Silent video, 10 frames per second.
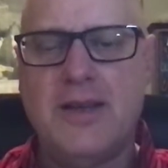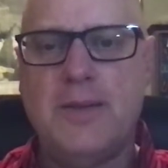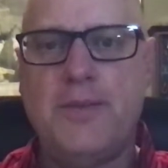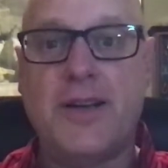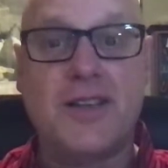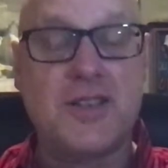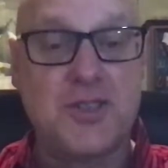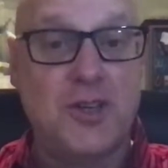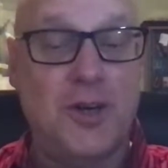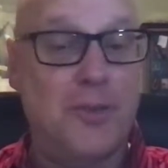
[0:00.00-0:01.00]
Pick a
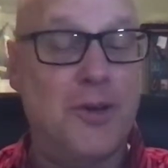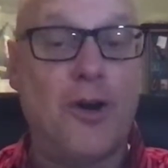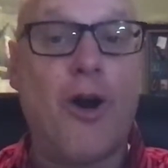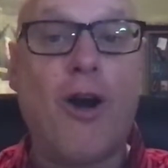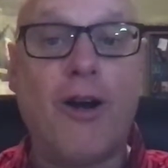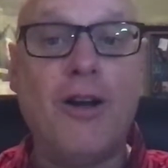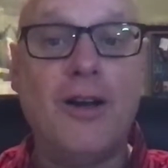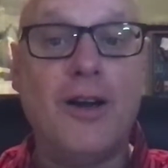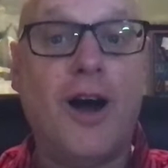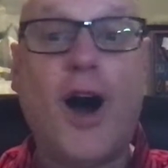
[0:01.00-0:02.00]
psalm. There are
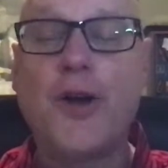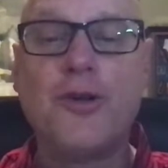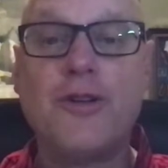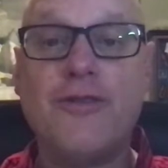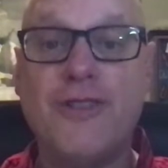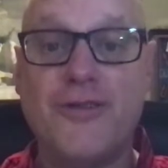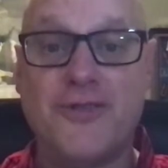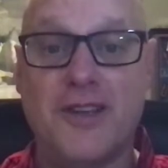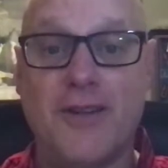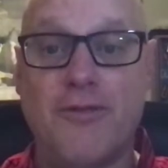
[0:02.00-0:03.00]

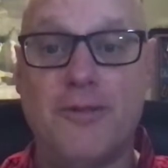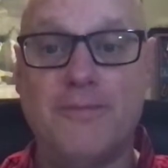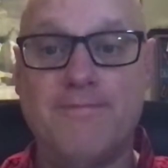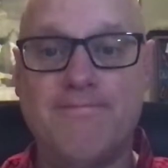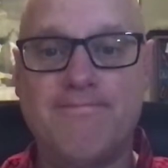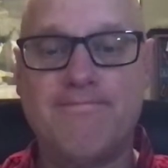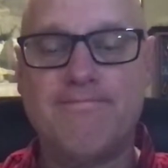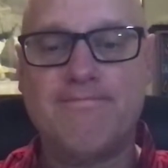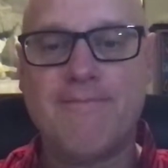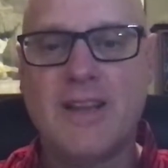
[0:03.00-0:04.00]
150 of them.
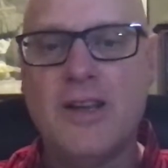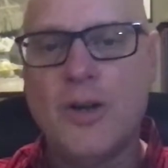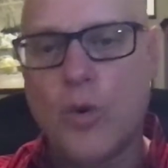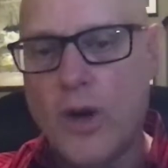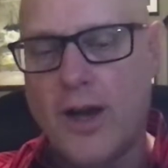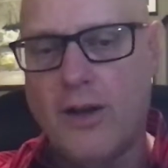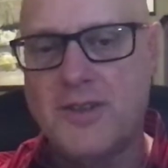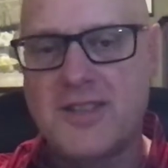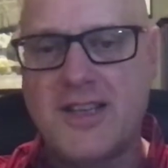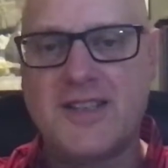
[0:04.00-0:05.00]
Well,
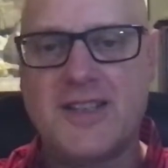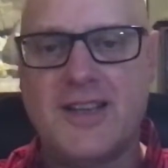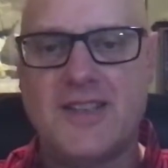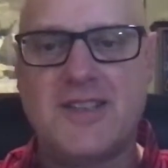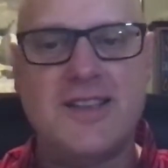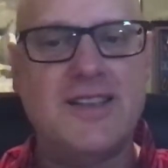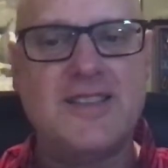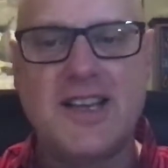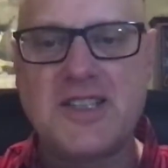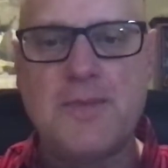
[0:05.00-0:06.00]
says Augustine, it
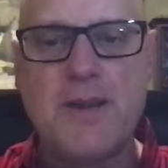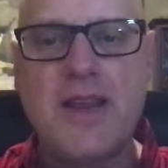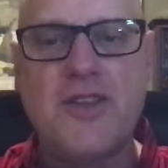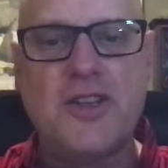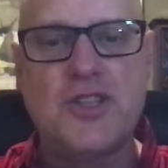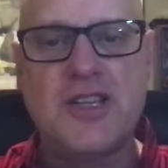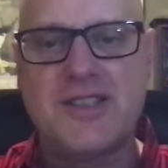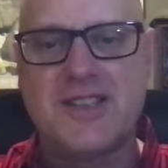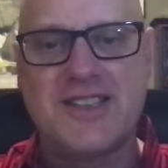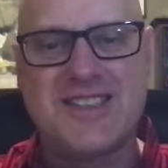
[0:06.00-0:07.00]
doesn't mean that
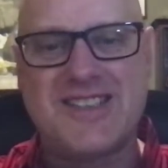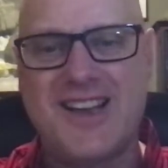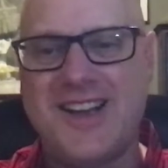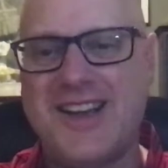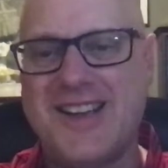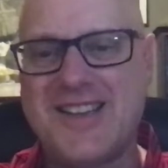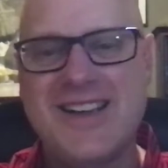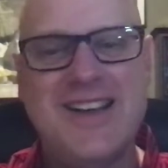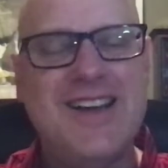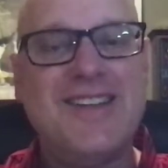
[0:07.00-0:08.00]
Jesus is telling us
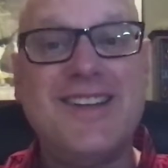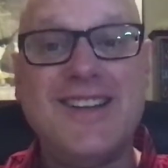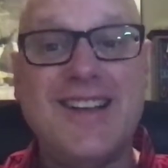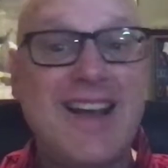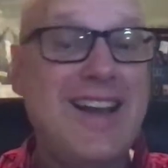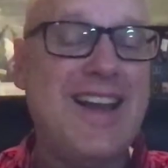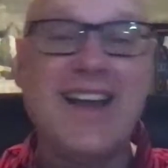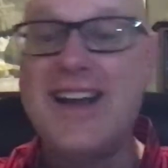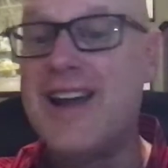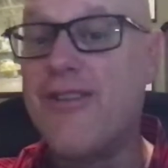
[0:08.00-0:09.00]
that any
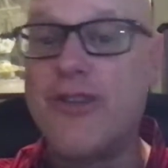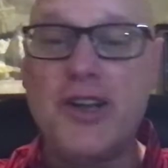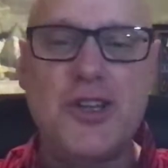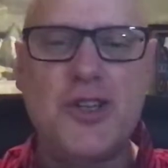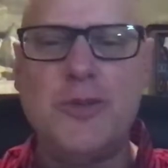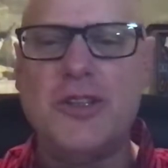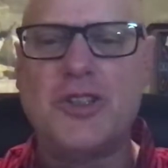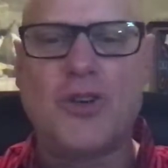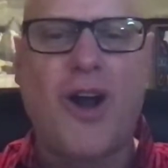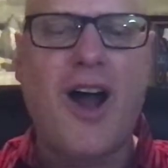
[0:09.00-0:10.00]
and every human
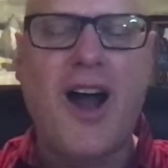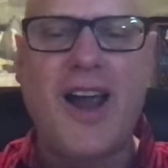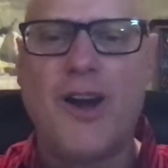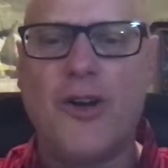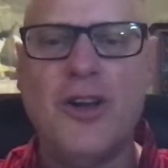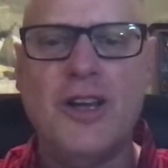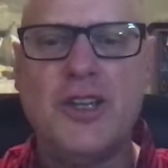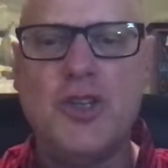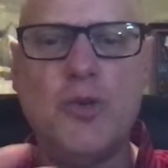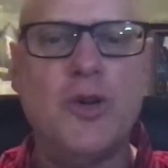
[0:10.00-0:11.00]
cry or
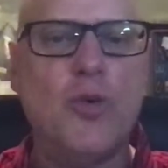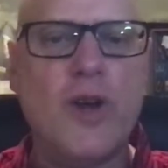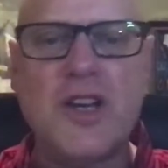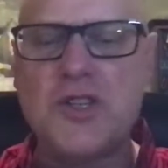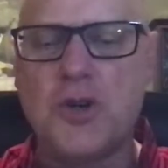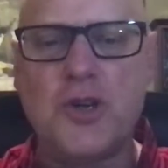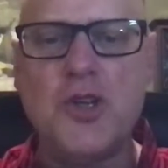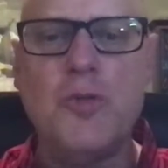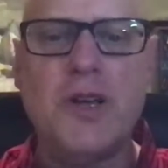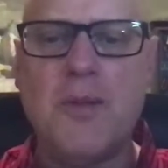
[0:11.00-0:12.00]
human wish or
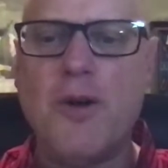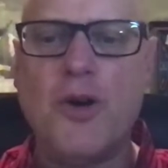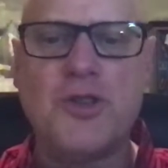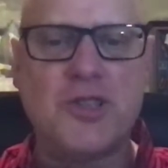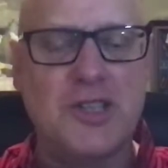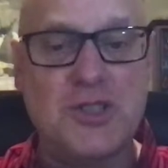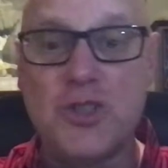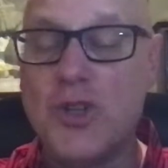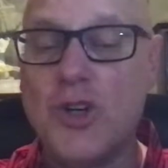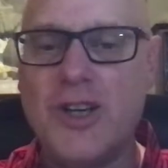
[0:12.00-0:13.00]
human emotion is
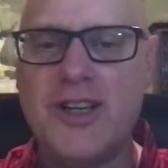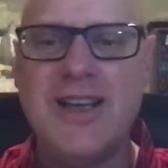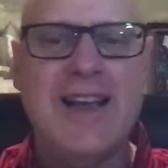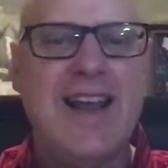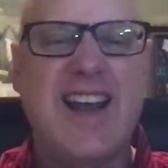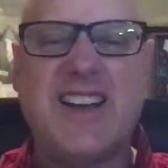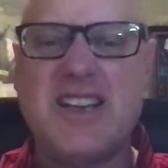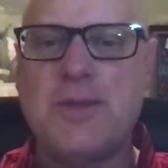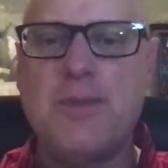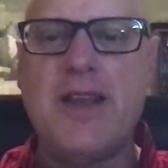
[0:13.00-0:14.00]
good. It
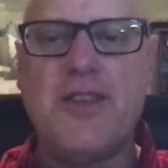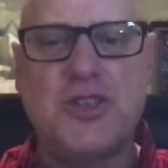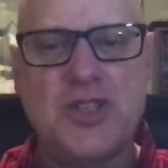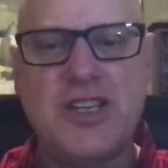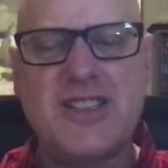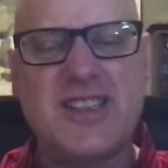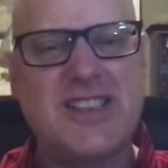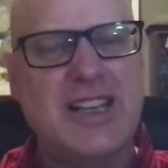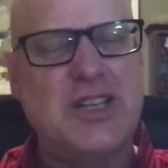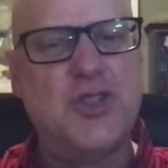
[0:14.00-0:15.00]
doesn't mean that Jesus
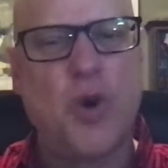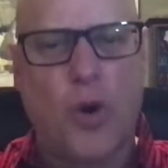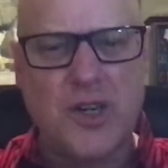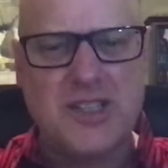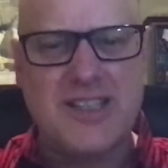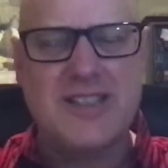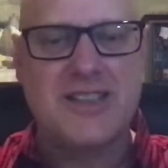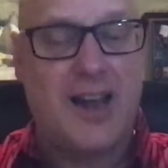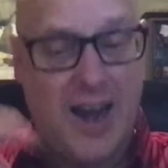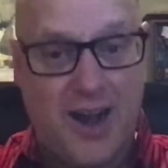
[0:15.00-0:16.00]
endorses
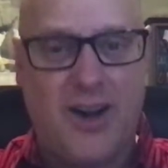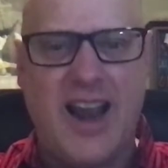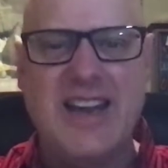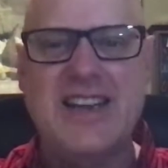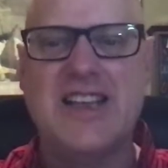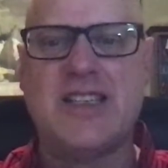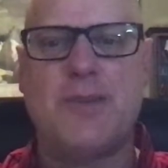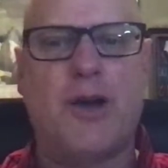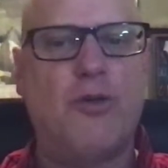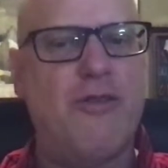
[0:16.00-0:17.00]
our ideas
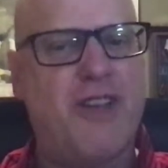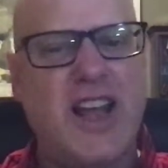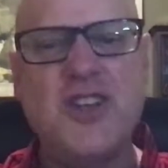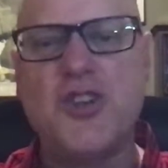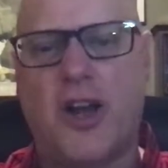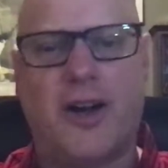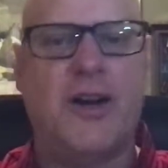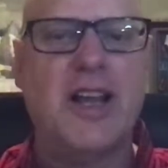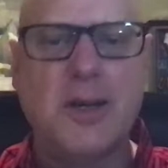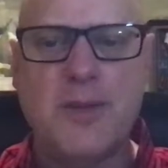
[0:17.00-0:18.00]
about revenge on our
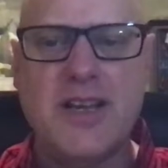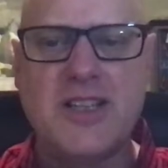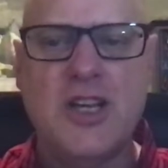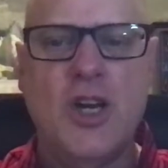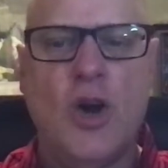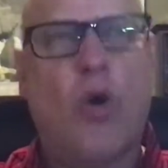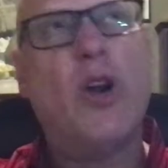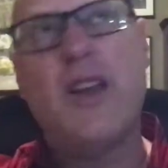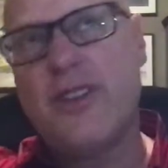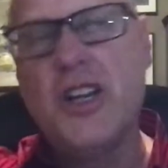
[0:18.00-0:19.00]
enemies or
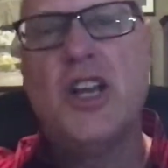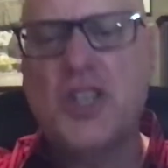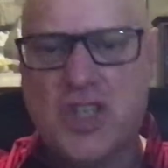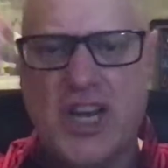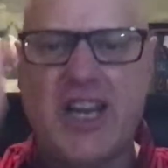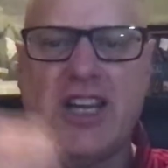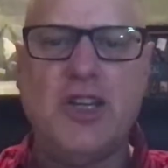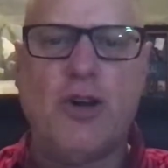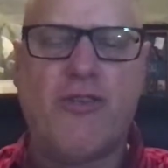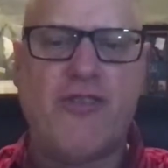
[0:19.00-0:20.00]
even shaking
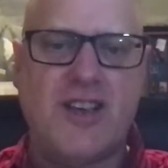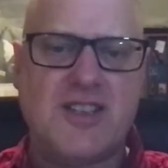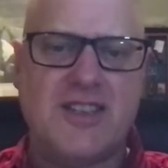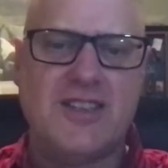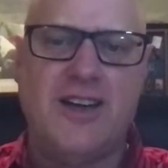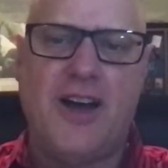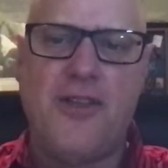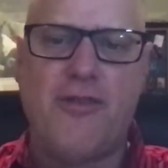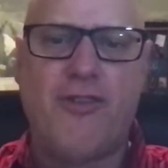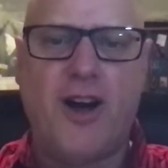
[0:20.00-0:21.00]
your fist at God
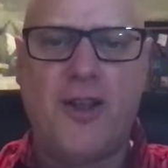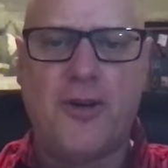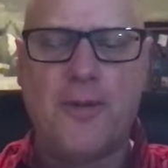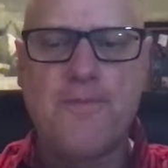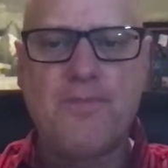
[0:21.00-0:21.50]
the Father.